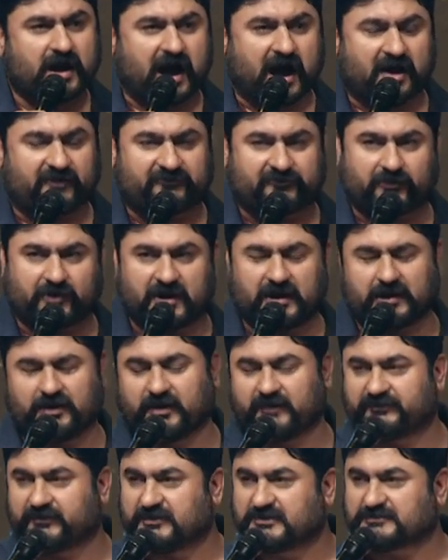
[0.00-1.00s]
afraid
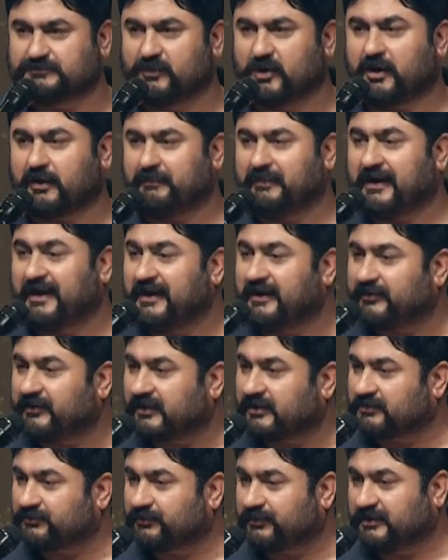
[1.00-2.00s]
of this
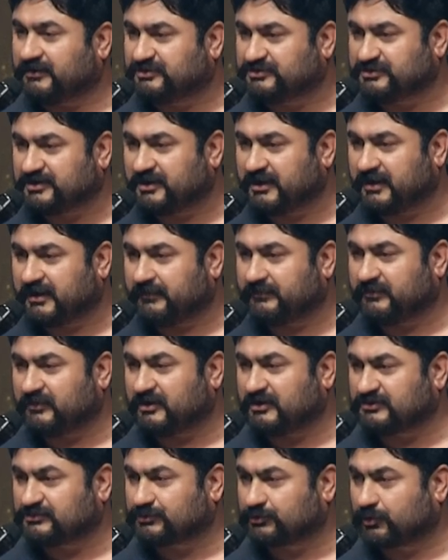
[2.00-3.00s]
barbaric regime,
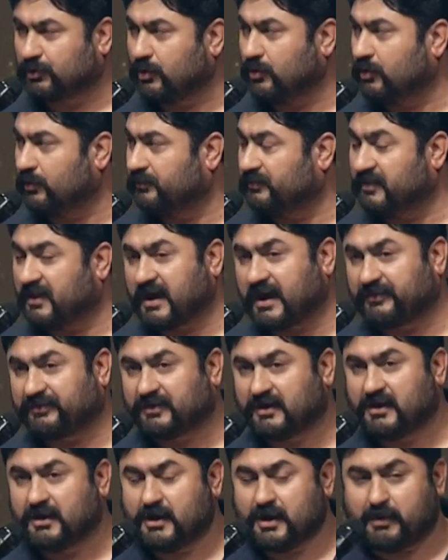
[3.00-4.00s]
this group that
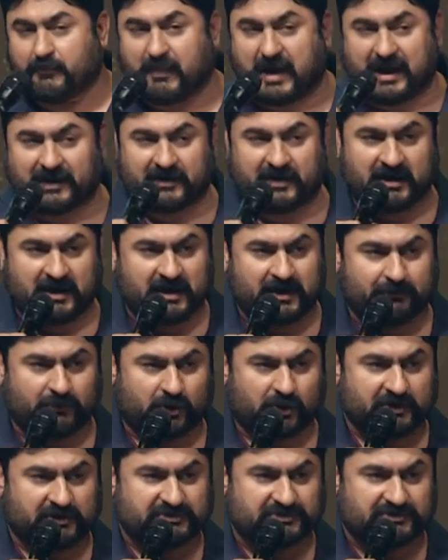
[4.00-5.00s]
my
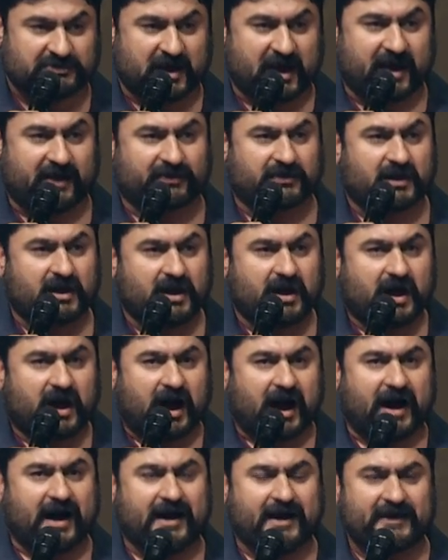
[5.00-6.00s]
neighbors that
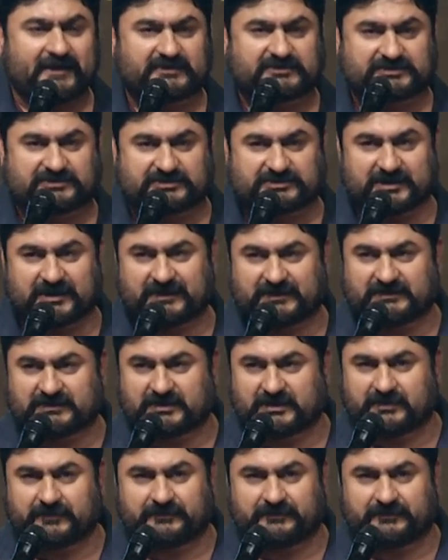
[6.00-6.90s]
I send